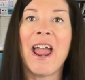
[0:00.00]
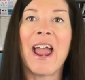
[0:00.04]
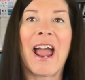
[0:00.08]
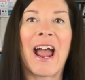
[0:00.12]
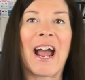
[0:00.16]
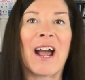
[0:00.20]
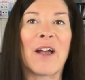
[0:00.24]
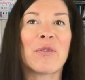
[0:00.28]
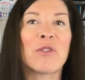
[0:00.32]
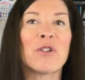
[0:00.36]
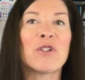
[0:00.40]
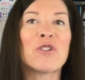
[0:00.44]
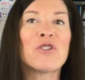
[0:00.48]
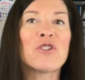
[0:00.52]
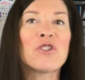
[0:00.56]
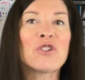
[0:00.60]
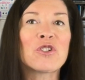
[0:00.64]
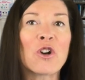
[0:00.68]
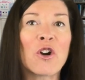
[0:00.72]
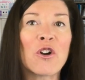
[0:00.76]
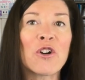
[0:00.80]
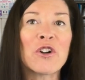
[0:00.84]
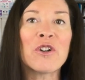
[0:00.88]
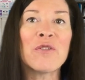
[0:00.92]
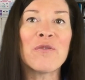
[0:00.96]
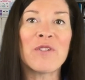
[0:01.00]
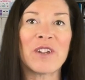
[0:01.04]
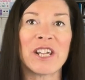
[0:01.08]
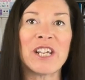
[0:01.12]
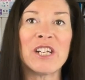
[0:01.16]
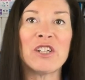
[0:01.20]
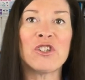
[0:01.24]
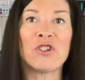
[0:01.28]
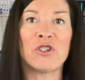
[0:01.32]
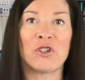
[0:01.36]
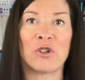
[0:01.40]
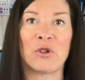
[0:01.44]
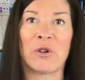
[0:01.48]
At the start of
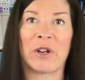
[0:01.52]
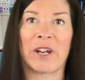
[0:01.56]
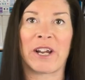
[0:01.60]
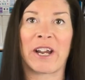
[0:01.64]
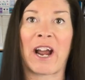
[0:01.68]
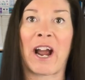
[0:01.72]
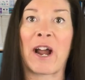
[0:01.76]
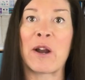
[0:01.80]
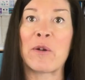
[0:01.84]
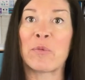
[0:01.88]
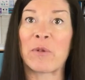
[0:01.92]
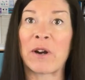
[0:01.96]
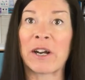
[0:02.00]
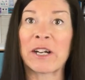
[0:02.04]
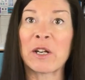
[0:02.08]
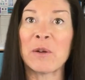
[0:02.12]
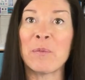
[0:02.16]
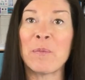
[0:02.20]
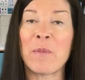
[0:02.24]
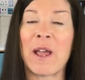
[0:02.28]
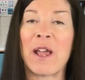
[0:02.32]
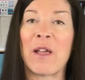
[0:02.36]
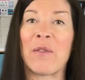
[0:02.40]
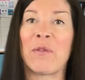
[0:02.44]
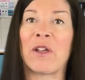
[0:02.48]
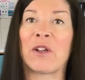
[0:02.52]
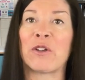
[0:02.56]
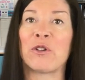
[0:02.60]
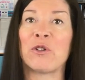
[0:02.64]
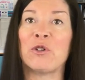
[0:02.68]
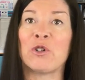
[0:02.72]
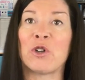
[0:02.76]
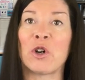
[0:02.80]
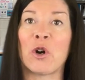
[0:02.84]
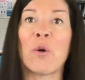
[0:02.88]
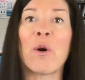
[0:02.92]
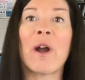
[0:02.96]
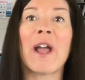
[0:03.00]
each unit, I recommend that you
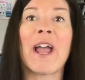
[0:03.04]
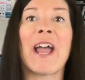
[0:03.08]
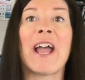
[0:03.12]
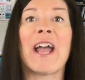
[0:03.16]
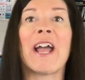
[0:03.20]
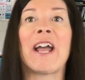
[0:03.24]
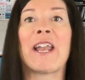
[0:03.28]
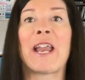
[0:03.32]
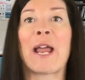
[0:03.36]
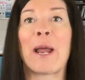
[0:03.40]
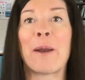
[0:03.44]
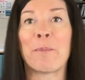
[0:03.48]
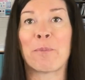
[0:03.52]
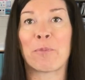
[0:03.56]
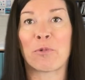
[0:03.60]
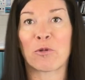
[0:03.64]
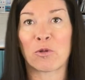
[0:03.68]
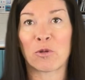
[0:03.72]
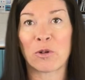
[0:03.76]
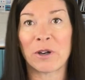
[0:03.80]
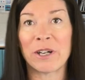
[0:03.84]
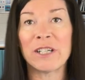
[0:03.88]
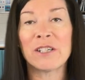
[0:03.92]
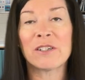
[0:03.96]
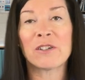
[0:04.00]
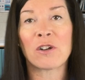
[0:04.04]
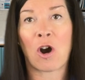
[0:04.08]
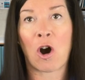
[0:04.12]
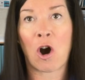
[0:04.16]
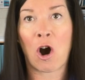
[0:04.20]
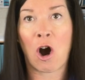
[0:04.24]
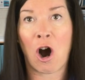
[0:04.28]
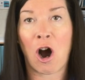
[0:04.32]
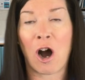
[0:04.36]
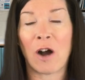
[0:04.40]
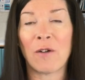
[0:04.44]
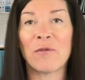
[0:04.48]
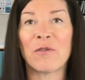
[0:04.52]
go ahead and print
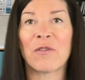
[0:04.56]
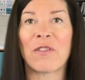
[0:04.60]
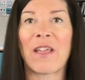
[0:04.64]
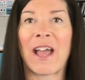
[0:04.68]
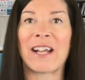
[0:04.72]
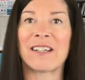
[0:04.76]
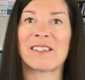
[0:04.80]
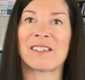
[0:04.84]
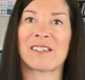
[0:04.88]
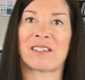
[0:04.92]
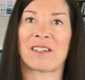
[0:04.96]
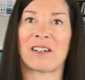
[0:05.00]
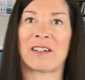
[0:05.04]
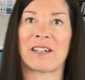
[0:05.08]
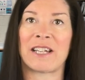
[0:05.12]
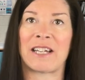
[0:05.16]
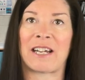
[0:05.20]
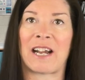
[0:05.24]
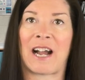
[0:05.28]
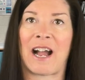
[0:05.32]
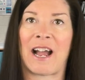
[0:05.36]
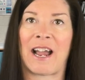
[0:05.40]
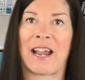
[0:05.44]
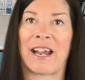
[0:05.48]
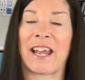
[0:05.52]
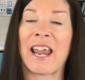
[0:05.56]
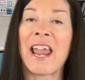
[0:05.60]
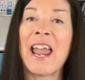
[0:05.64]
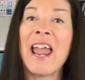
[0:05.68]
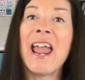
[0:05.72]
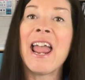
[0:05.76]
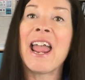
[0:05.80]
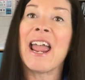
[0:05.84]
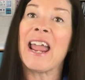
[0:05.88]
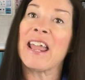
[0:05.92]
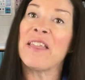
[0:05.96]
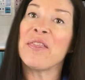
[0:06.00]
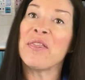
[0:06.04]
off that study guide,
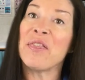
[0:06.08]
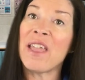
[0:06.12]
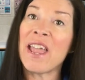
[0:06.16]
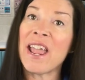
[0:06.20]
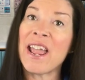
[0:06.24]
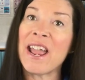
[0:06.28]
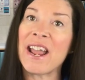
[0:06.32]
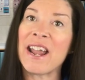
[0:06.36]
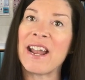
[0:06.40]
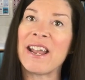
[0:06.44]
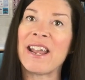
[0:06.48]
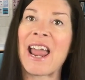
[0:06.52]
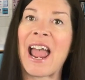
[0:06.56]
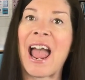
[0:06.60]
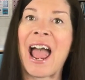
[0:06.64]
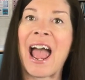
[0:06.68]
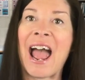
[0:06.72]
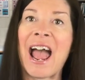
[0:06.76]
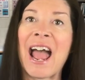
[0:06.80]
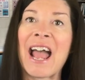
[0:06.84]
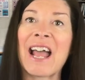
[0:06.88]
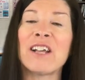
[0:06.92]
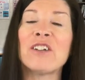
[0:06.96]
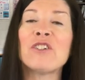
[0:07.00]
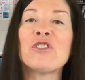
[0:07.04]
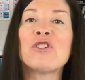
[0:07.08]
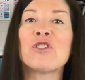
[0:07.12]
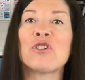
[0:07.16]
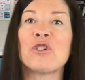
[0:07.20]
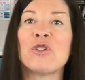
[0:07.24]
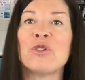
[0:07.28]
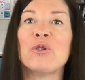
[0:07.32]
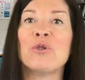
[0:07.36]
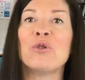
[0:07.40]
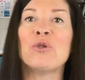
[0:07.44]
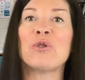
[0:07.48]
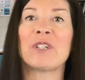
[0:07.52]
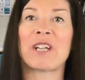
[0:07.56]
and then as
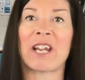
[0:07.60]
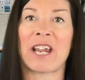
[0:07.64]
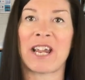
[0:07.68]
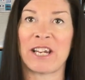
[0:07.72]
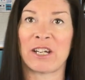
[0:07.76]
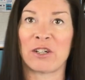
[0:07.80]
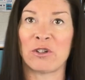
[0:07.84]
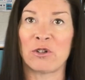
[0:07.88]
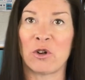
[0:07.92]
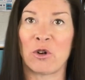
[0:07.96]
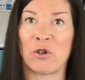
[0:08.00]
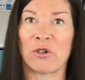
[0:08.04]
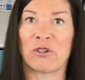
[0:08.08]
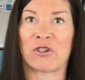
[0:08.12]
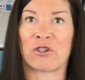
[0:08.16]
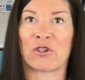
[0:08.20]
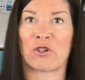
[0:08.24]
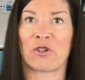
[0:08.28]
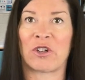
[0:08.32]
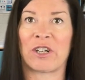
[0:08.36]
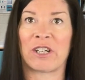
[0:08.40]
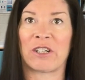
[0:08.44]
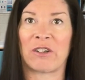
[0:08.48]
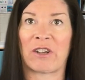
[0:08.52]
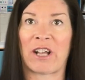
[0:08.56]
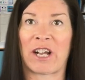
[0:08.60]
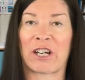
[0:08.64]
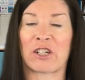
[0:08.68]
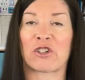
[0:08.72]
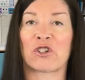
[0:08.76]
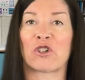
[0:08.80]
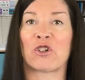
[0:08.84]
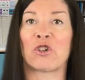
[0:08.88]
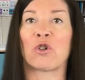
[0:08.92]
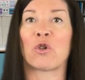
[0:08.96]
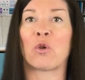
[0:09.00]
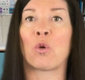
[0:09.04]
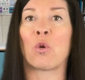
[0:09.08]
you take notes during
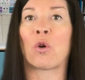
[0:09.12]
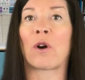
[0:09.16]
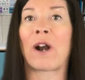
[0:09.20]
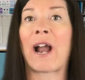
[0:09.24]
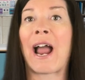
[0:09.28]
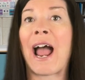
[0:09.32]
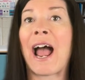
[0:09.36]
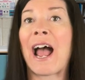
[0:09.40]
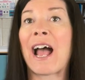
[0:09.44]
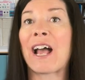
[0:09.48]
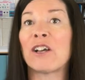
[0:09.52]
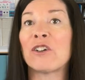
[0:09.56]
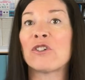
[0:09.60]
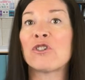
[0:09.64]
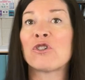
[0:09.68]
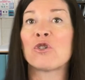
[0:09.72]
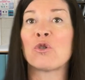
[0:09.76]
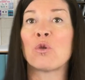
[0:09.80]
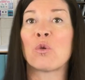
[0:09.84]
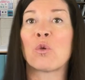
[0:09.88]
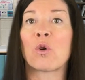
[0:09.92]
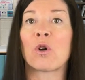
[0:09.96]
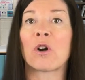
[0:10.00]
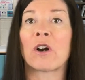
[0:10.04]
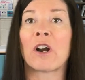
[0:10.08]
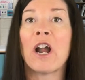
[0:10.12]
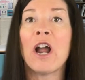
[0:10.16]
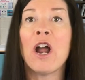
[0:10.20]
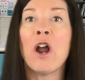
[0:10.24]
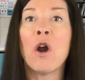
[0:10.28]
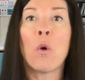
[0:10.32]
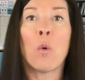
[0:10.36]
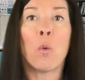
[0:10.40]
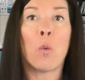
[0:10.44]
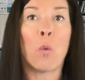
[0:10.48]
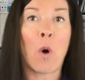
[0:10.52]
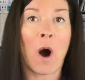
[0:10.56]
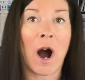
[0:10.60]
lecture, or as you're
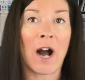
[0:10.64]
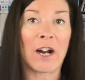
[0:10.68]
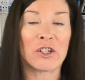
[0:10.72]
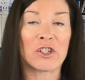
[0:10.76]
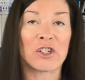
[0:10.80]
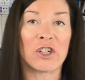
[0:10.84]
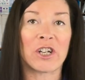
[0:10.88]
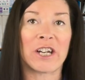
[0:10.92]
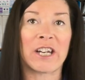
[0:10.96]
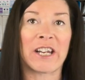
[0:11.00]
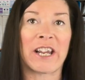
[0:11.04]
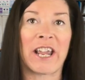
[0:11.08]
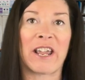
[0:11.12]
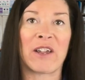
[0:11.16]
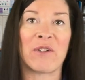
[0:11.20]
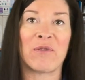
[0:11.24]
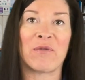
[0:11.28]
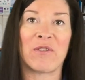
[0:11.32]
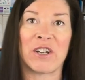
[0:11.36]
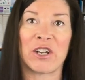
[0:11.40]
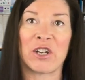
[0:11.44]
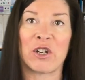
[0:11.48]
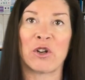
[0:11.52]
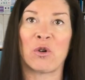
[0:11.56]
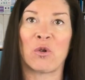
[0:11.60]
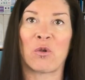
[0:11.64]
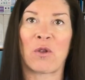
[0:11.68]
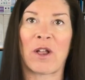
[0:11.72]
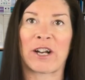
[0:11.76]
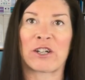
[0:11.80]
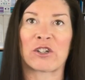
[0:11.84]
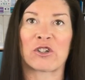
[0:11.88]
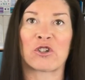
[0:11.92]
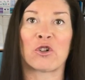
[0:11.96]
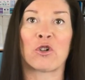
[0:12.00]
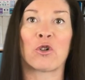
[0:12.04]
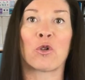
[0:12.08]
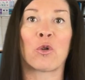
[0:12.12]
watching a video
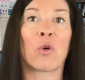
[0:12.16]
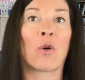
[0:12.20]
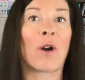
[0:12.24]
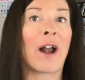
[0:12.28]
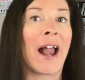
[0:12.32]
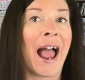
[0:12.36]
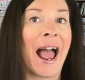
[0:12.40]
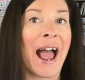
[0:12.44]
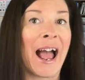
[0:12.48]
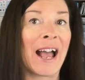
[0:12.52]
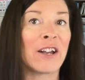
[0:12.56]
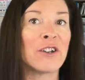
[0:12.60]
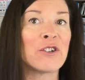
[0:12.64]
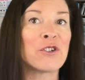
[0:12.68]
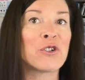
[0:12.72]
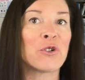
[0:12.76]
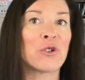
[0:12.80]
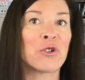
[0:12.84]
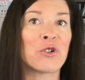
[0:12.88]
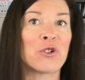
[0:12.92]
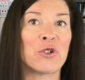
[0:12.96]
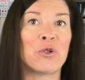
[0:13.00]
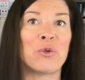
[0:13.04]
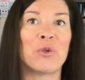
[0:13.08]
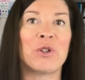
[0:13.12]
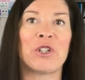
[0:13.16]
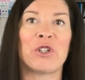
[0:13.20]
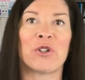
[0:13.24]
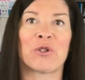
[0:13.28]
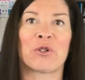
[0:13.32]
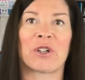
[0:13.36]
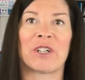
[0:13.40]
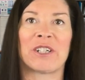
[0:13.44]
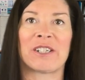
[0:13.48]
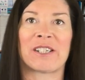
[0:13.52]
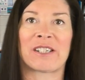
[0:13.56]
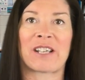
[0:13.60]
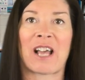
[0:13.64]
lecture, or as you're doing your
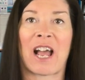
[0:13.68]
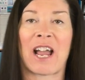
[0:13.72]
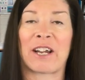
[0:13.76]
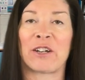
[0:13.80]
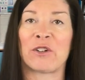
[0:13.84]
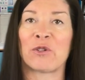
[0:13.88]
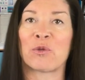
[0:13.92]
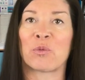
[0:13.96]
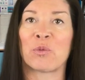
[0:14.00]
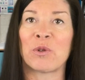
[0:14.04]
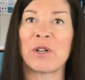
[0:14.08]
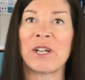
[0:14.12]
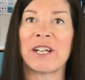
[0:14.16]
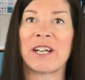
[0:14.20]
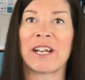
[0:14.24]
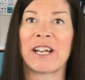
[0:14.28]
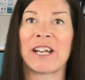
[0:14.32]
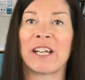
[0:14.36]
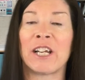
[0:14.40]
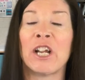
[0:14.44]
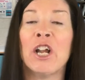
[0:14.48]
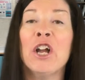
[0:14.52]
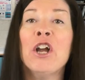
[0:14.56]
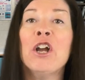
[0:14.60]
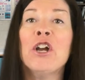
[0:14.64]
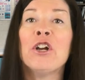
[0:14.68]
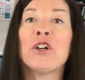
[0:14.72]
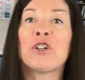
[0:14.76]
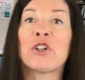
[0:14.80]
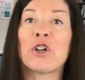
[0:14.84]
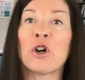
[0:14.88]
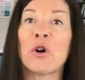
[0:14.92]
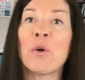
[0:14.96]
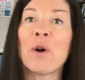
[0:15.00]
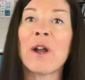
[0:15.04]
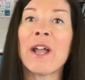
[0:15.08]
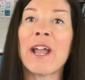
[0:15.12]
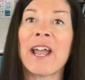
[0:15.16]
assigned reading,
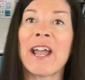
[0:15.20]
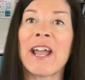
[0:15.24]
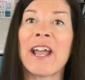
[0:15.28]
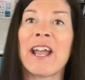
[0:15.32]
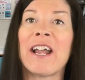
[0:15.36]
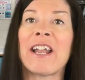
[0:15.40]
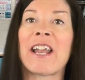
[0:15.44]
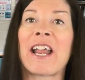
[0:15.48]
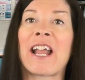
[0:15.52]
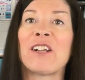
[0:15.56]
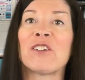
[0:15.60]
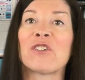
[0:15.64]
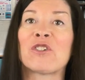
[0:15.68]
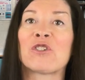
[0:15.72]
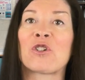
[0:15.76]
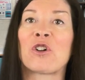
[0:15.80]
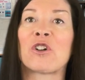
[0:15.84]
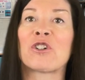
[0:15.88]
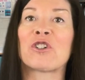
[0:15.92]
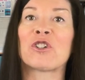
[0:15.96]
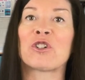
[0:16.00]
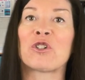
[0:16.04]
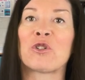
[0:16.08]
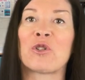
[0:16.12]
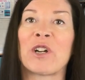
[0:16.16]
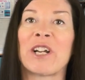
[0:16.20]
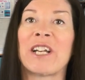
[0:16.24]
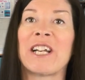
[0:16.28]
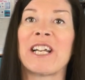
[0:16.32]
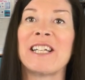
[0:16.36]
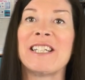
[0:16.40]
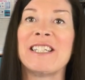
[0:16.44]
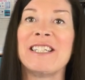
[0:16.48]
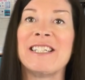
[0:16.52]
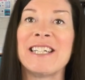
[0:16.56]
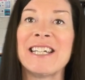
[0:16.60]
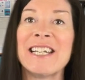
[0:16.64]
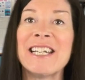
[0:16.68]
go ahead and start to create
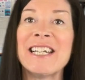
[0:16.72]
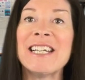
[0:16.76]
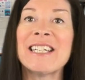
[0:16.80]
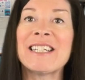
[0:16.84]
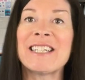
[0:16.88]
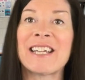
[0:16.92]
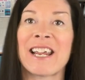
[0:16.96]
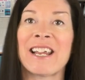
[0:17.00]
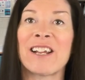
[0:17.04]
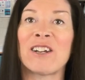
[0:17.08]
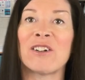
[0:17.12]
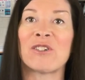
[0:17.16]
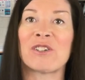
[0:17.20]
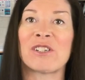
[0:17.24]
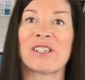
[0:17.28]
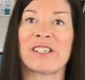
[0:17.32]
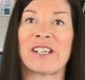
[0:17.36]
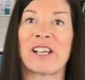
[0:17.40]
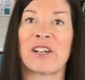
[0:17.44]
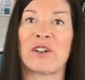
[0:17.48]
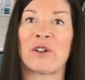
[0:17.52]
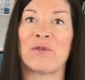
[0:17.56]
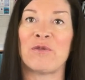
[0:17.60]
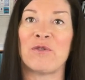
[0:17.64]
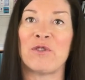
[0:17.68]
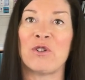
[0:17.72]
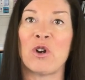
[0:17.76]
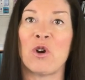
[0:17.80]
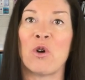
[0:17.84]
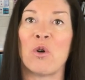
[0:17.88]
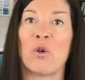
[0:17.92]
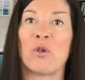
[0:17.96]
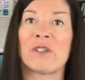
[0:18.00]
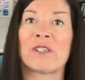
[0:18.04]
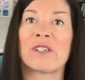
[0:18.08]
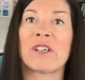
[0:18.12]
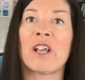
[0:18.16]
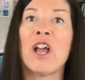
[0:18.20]
a detailed set of
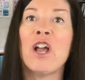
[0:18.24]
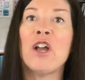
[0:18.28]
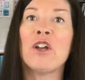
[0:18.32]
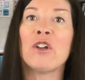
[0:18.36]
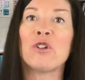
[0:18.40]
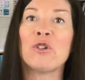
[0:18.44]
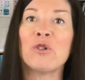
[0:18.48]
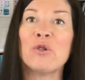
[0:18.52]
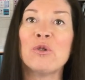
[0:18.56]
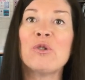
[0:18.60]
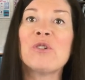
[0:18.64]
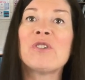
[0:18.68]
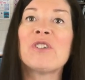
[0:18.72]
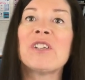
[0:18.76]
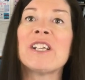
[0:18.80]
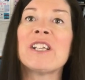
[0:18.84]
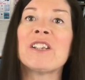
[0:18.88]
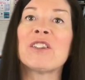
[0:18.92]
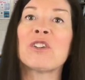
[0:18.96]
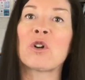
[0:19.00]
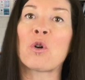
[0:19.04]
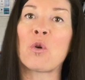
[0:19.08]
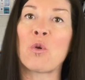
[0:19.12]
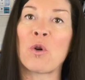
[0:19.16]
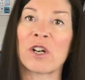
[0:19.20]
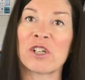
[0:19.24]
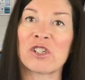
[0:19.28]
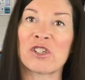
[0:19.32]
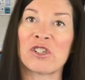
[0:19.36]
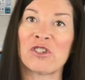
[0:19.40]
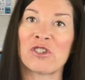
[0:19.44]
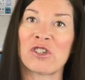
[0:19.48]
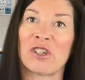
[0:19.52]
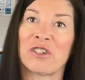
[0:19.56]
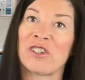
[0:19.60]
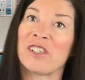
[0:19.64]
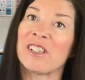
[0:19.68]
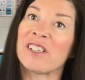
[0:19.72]
notes using the questions
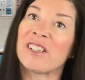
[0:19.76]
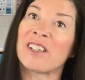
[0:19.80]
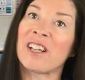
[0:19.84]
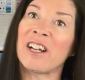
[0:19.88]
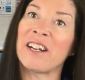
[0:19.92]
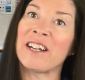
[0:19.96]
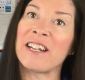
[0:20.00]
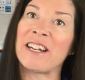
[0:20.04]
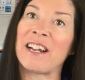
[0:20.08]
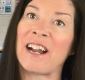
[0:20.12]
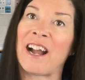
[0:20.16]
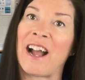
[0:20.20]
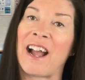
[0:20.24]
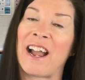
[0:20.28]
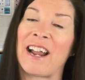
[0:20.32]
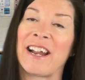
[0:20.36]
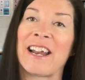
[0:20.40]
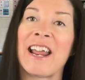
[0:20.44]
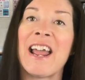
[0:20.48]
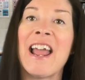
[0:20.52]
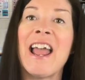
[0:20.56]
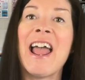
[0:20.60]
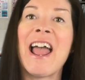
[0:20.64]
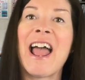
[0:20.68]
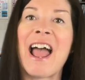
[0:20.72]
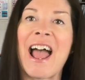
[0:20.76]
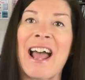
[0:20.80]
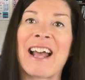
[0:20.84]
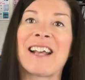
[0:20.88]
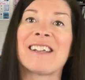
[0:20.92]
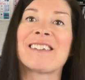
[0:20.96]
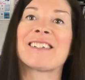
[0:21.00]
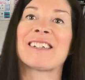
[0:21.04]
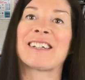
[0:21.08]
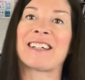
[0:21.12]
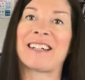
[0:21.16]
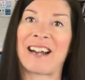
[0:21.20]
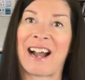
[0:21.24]
on the study guide
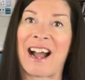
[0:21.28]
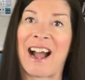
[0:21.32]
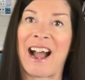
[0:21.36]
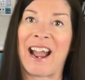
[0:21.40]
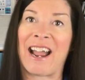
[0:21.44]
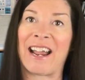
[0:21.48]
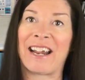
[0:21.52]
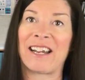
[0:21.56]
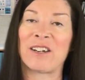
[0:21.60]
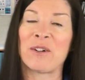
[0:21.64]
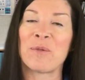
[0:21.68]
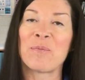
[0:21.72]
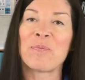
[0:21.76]
as a guide.